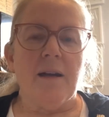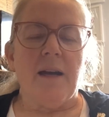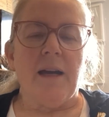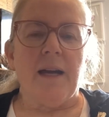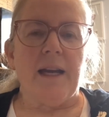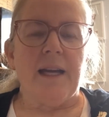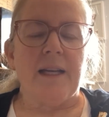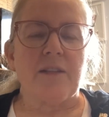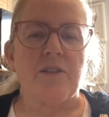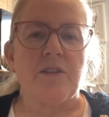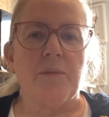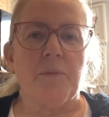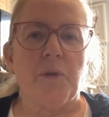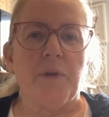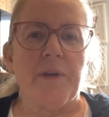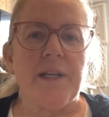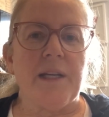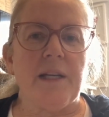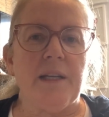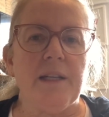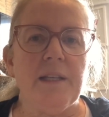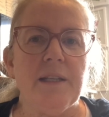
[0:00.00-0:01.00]
I had some
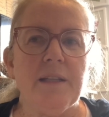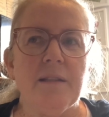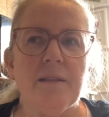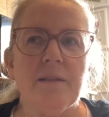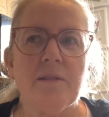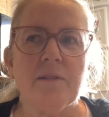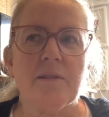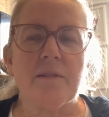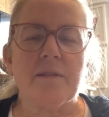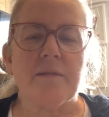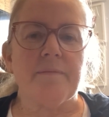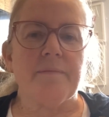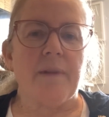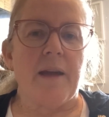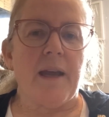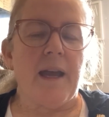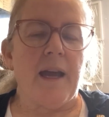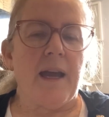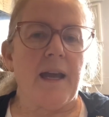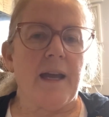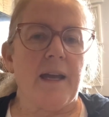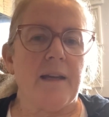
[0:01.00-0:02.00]
green onions,
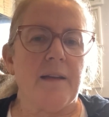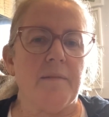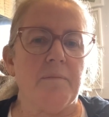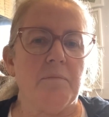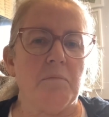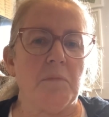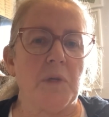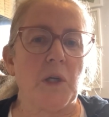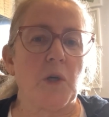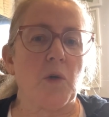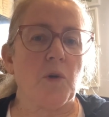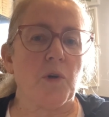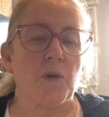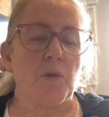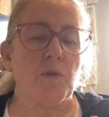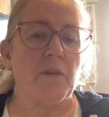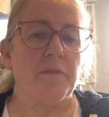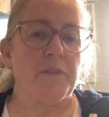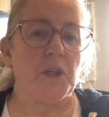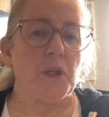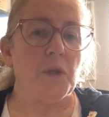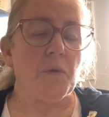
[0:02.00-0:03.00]
I had a
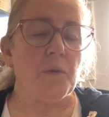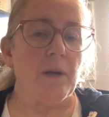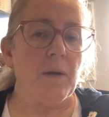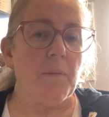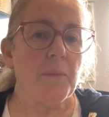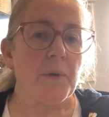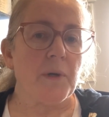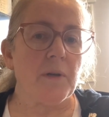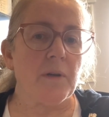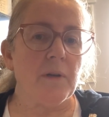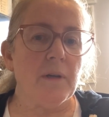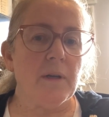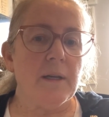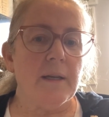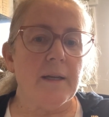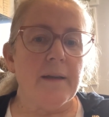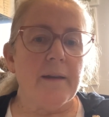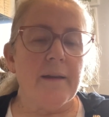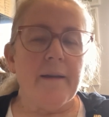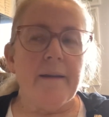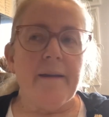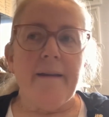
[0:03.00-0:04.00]
quarter of a cucumber,
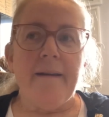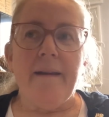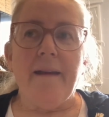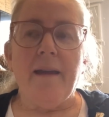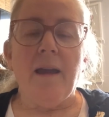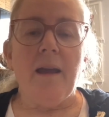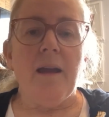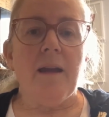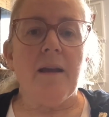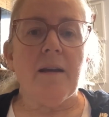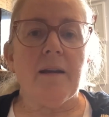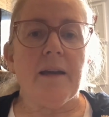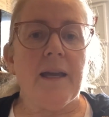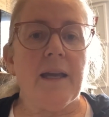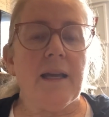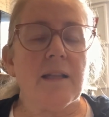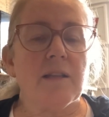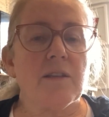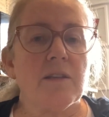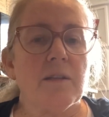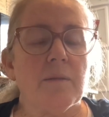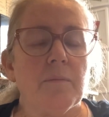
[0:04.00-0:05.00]
and I
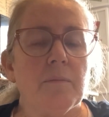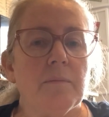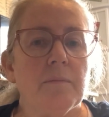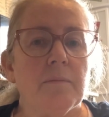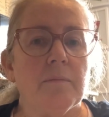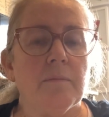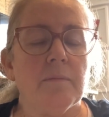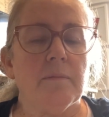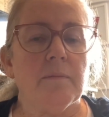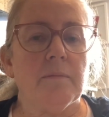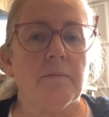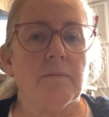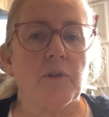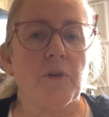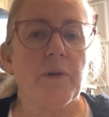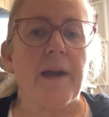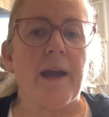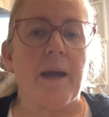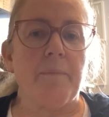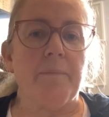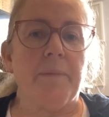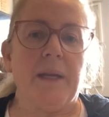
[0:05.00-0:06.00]
had some
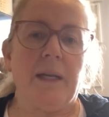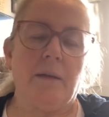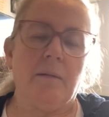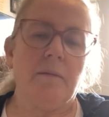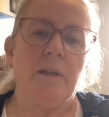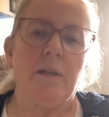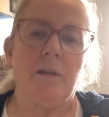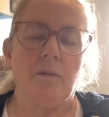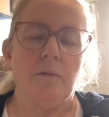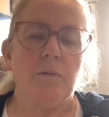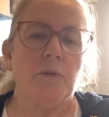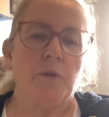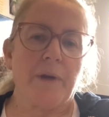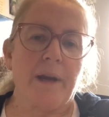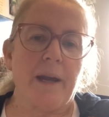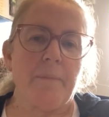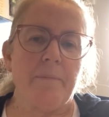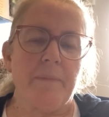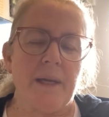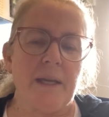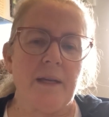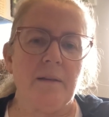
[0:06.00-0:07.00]
crab meat. You know,
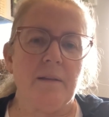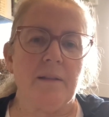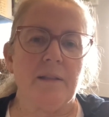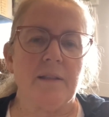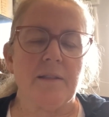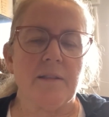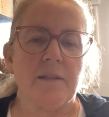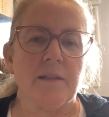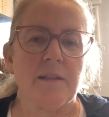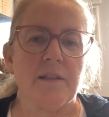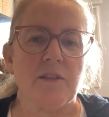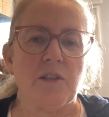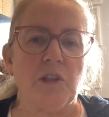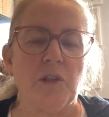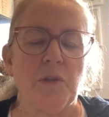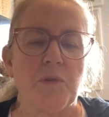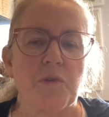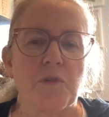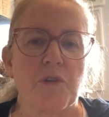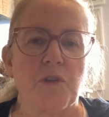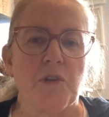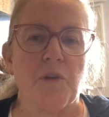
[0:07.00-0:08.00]
crab meat is a, is a
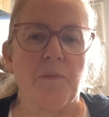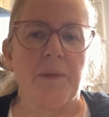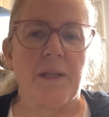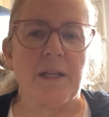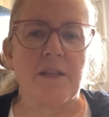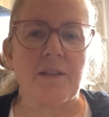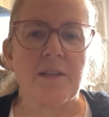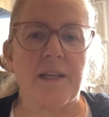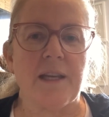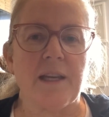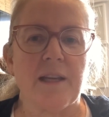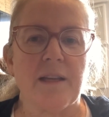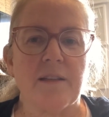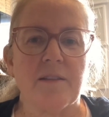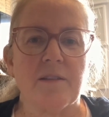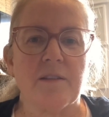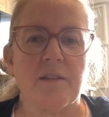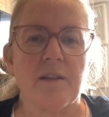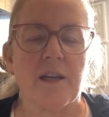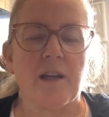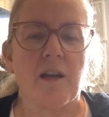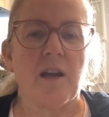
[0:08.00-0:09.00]
loose term. Let's say
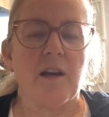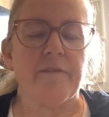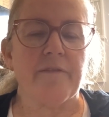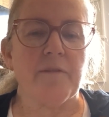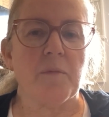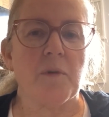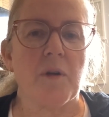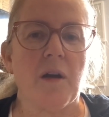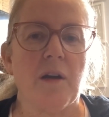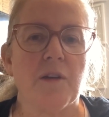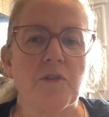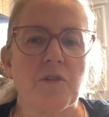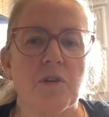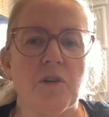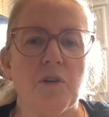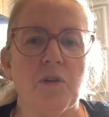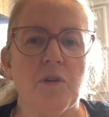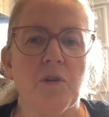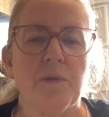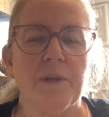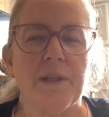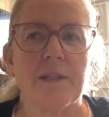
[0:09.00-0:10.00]
it's, I got it from
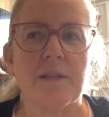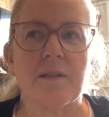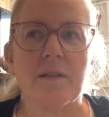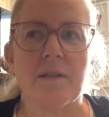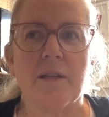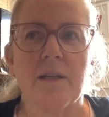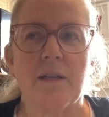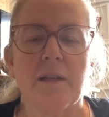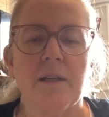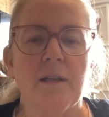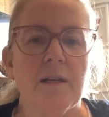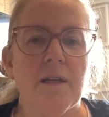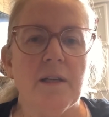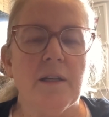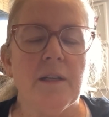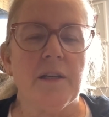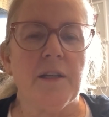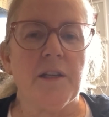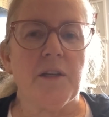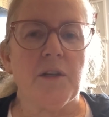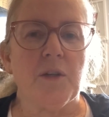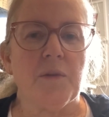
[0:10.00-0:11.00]
Costco. It's, uh,
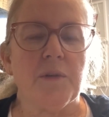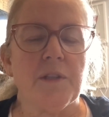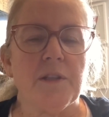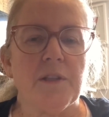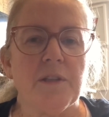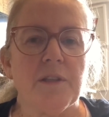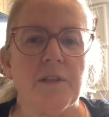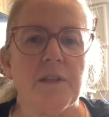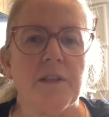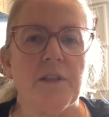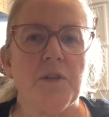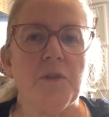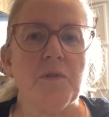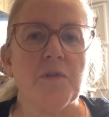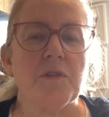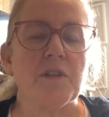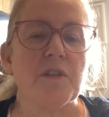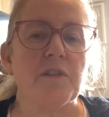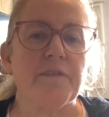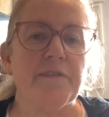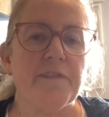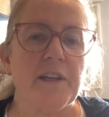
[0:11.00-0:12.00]
you know, it, it
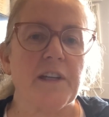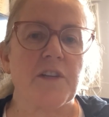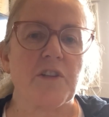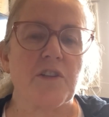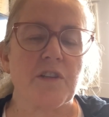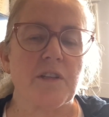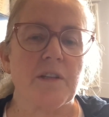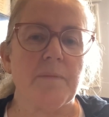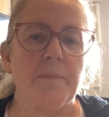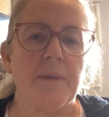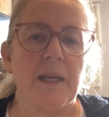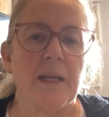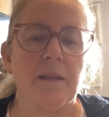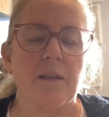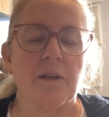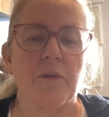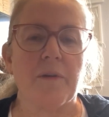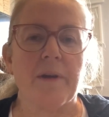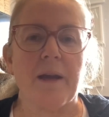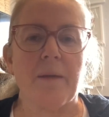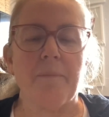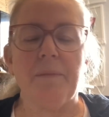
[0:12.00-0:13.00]
uses fish to make the
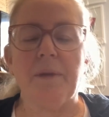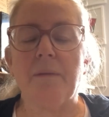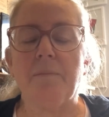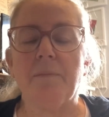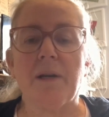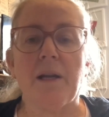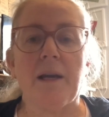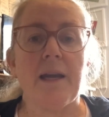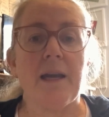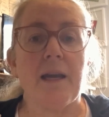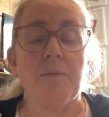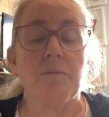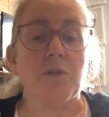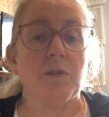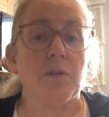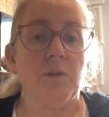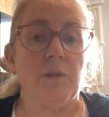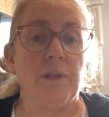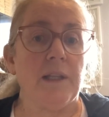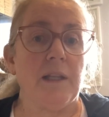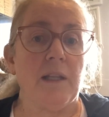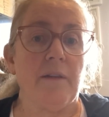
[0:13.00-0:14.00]
crab meat, but I
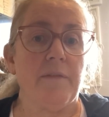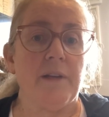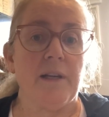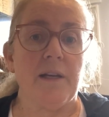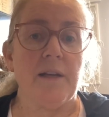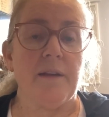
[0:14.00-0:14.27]
absolutely love it.